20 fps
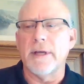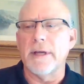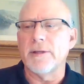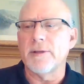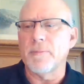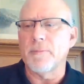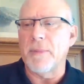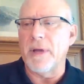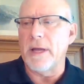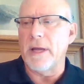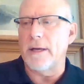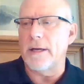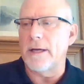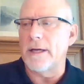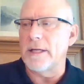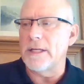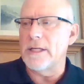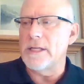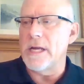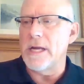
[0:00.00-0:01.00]
They spent
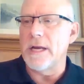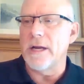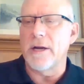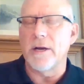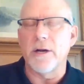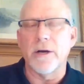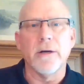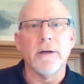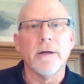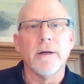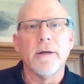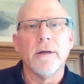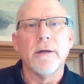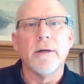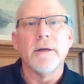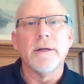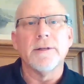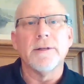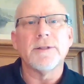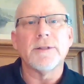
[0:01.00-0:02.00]
a year
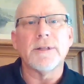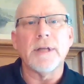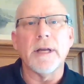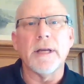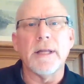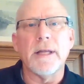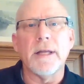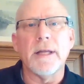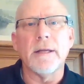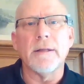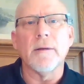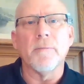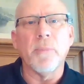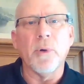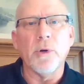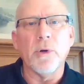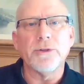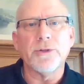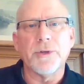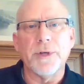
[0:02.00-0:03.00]
studying the
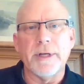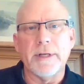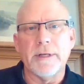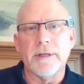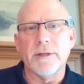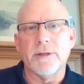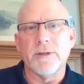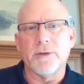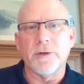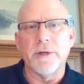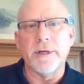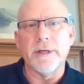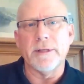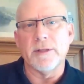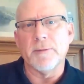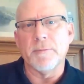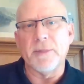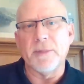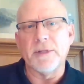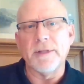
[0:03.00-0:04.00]
poultry industry
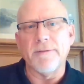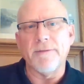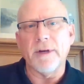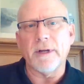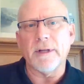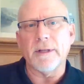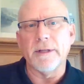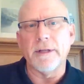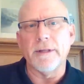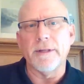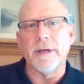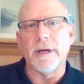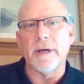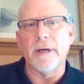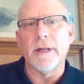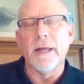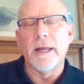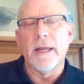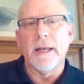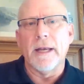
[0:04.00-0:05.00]
and specifically
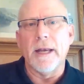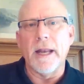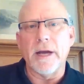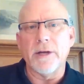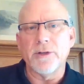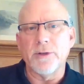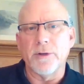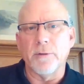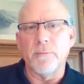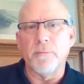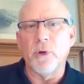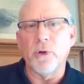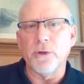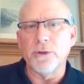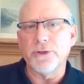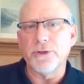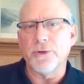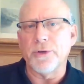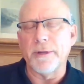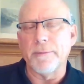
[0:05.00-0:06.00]
the National
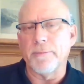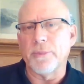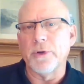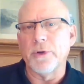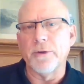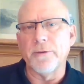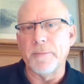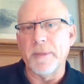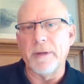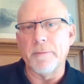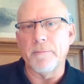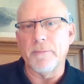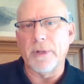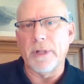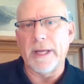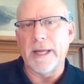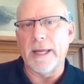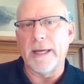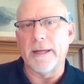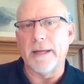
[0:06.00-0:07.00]
Poultry Improvement
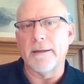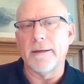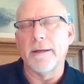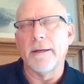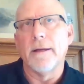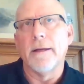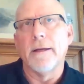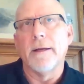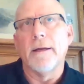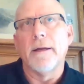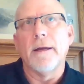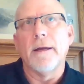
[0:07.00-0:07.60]
Plan.